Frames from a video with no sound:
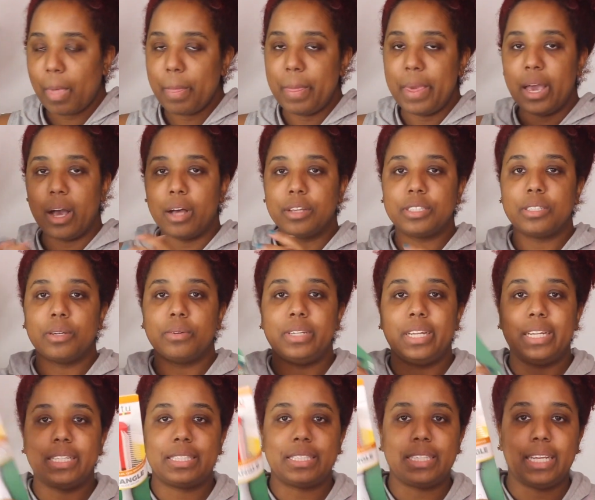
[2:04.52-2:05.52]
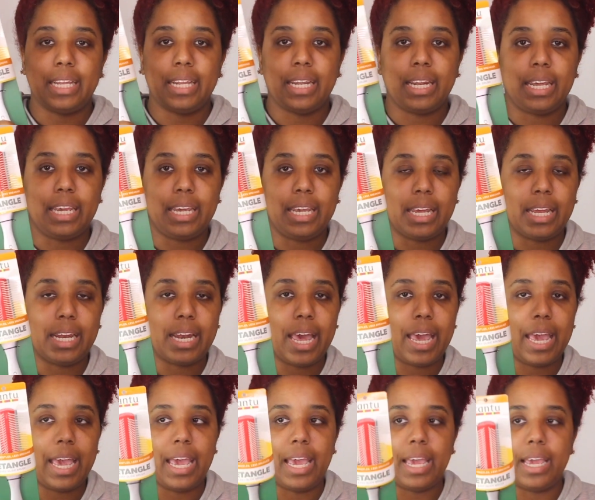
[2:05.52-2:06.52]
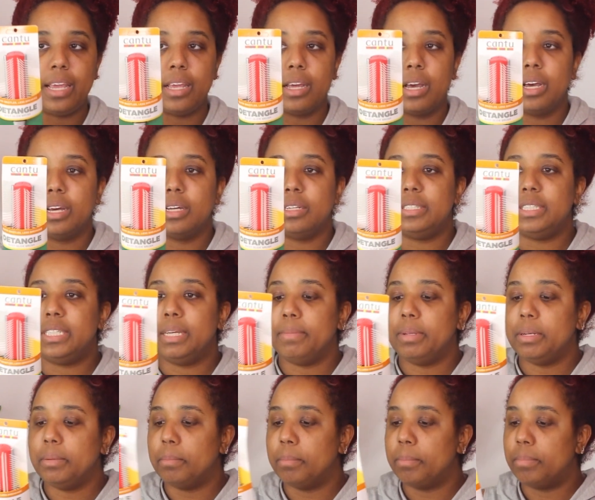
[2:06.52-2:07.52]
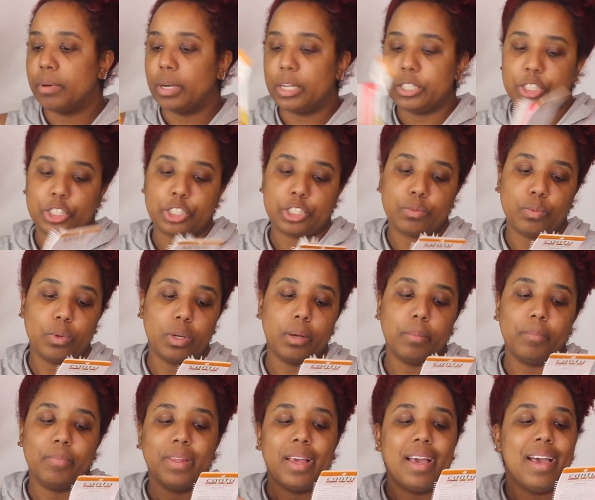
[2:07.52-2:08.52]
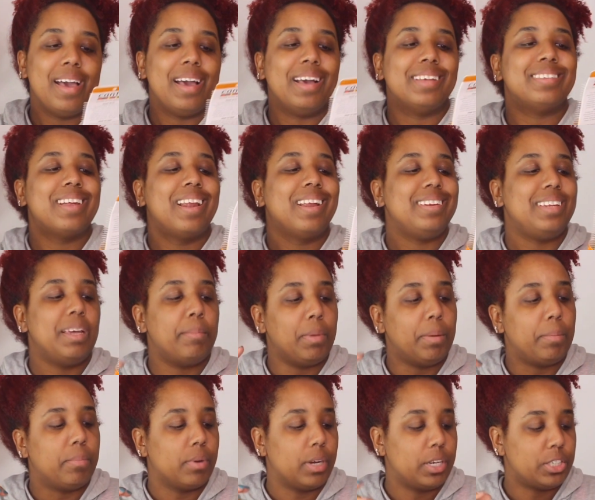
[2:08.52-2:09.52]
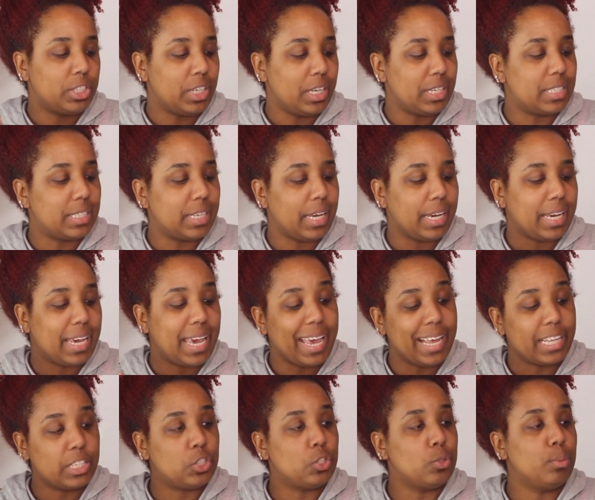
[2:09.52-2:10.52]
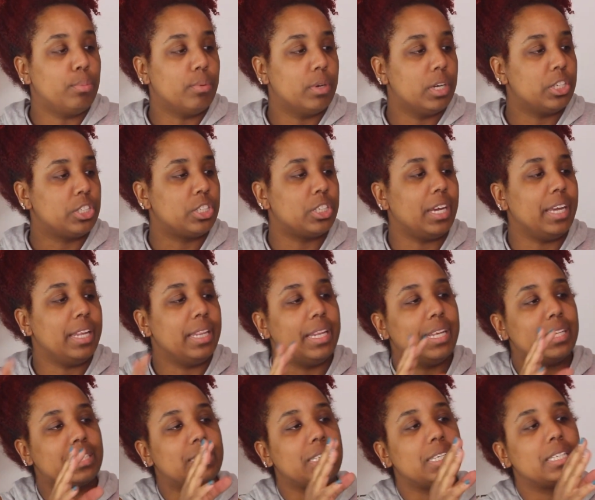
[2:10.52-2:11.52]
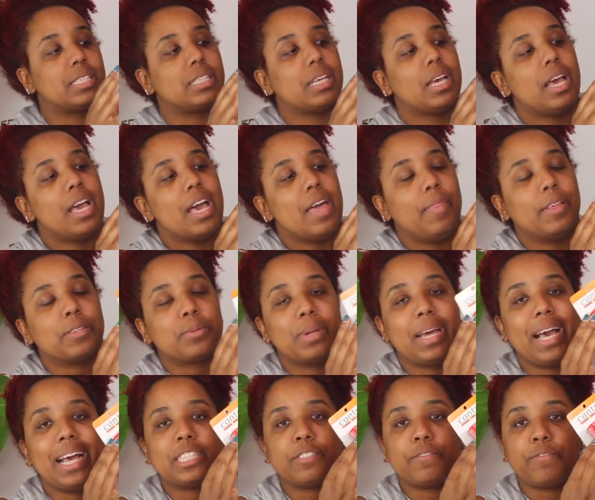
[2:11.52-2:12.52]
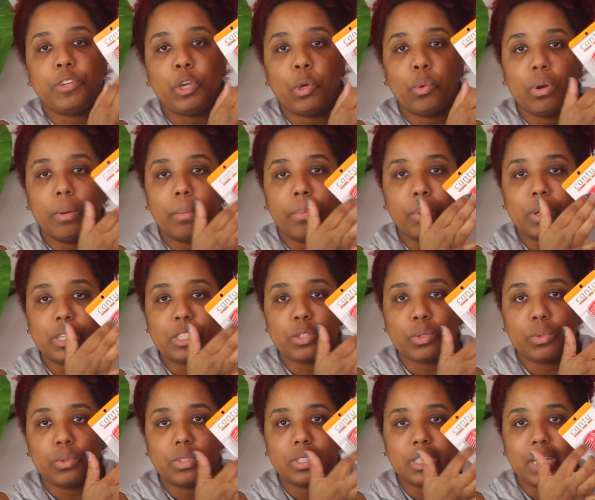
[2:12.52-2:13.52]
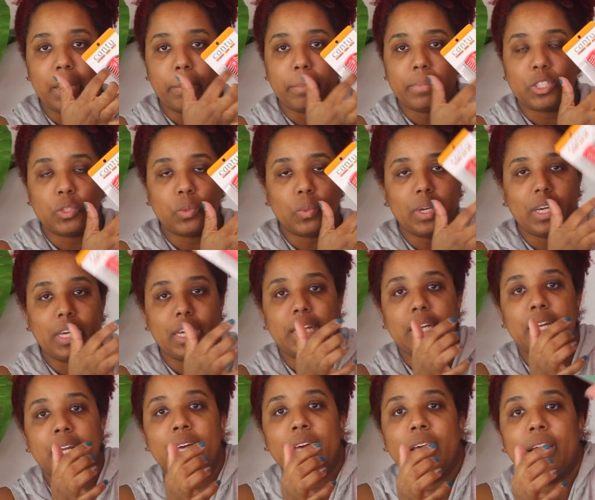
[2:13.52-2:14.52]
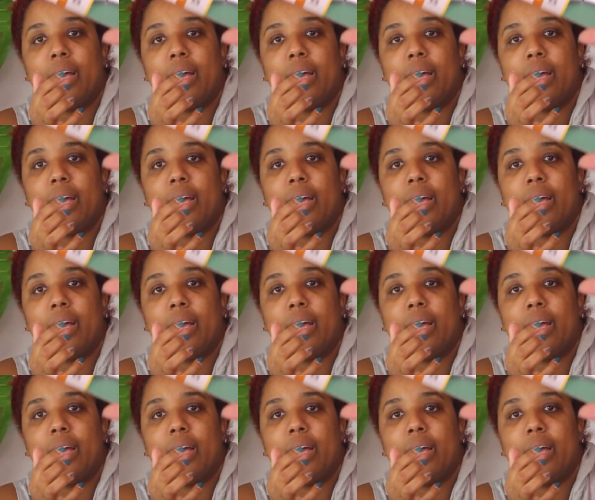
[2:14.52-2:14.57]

They also did send in a Denman brush. Well, it's not a Denman brush, it's a Cantu brush, and this one has fewer bristles in between.